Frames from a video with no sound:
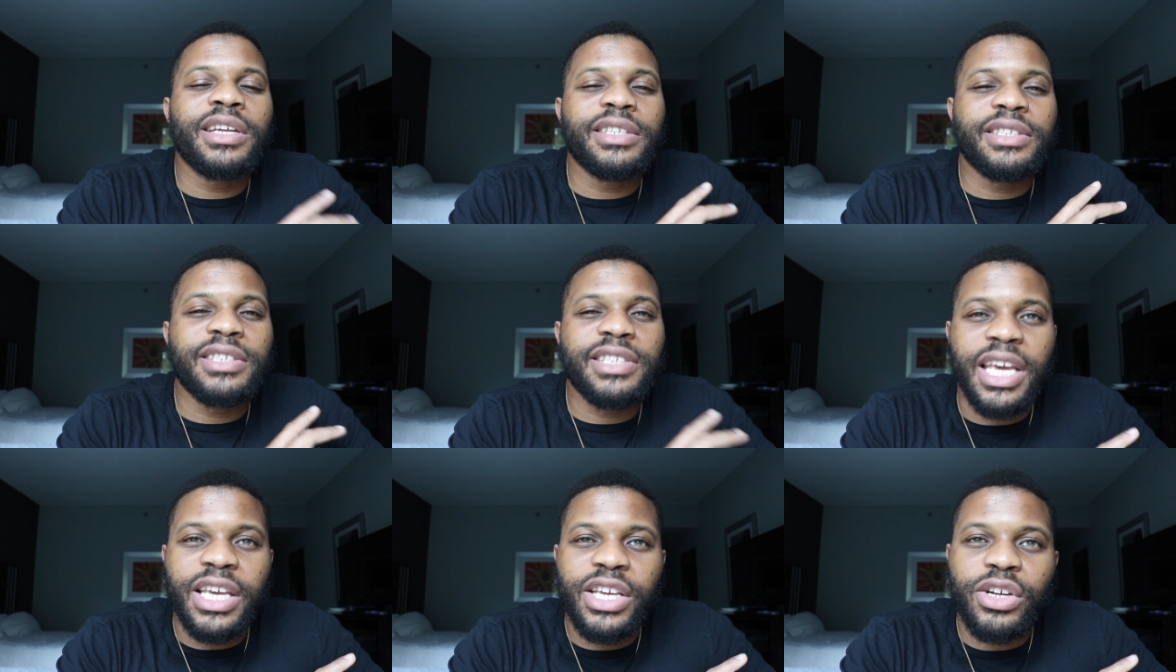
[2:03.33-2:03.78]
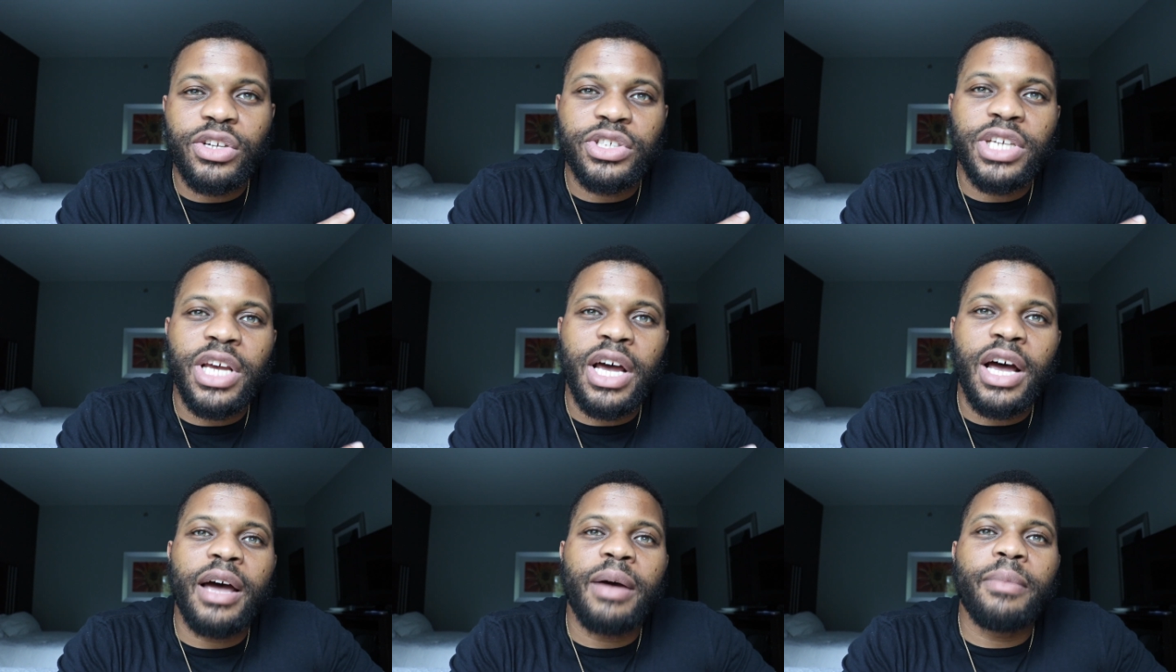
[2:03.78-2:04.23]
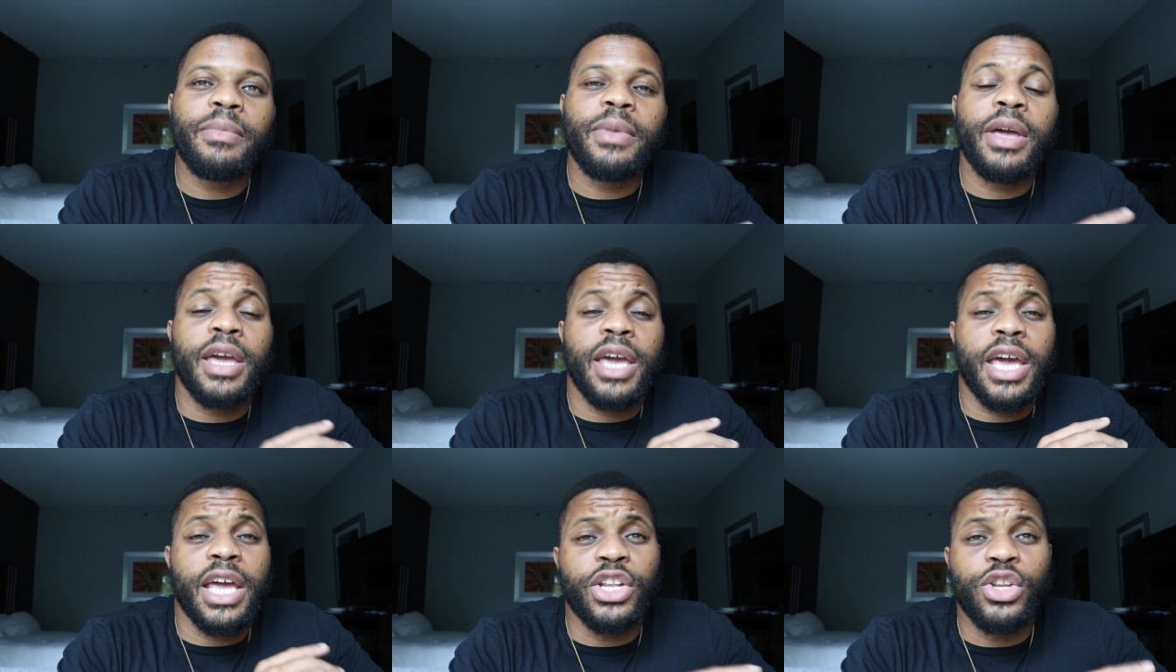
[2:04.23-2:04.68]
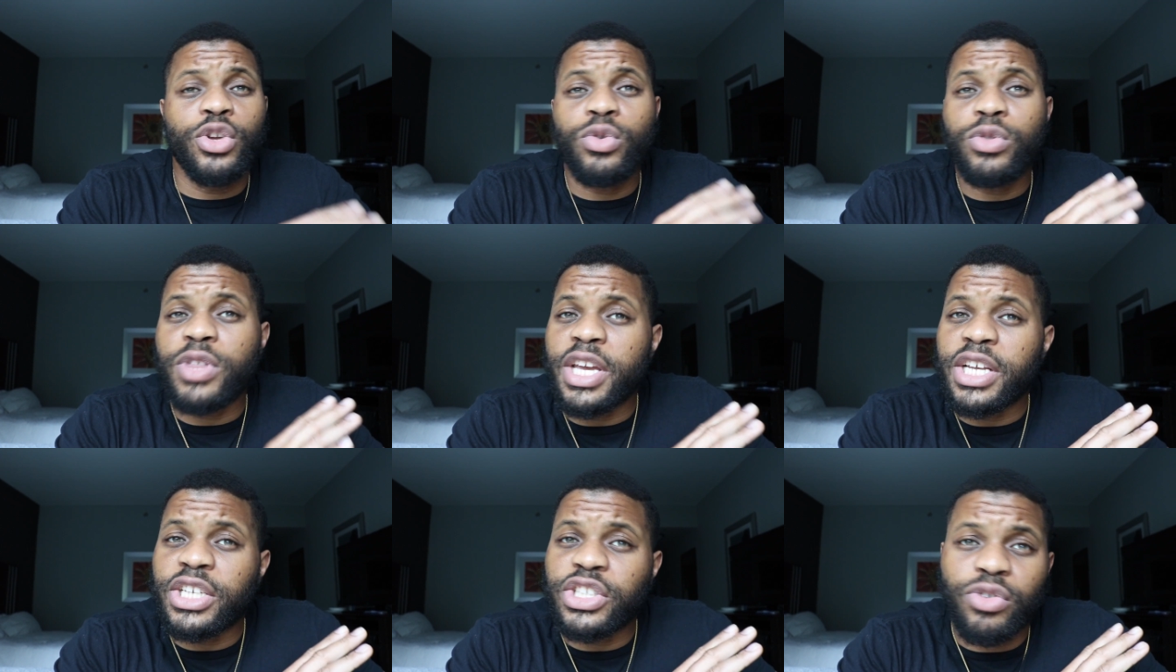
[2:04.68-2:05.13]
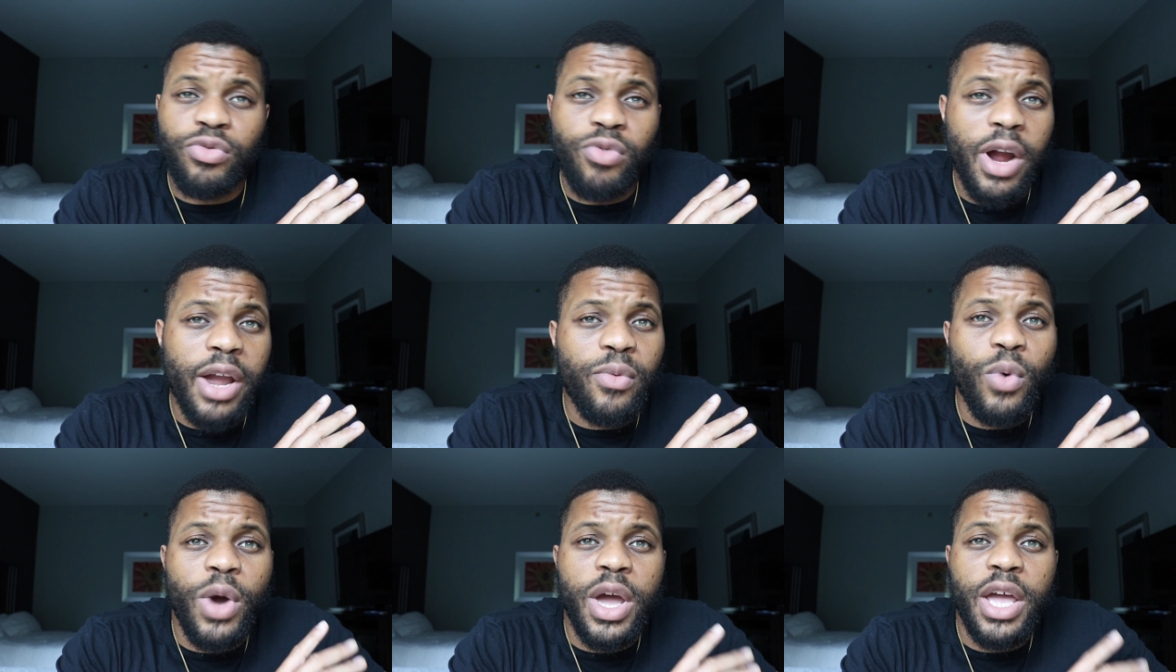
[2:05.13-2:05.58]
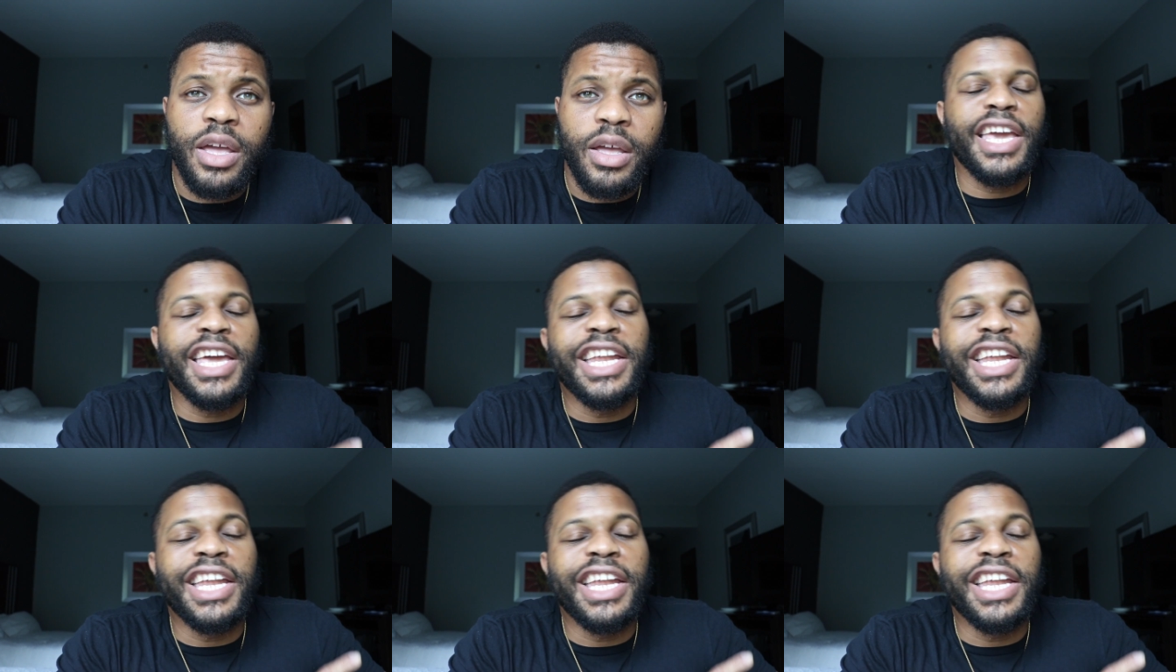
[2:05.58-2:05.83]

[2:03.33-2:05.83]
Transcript: take your time, and do things the right way.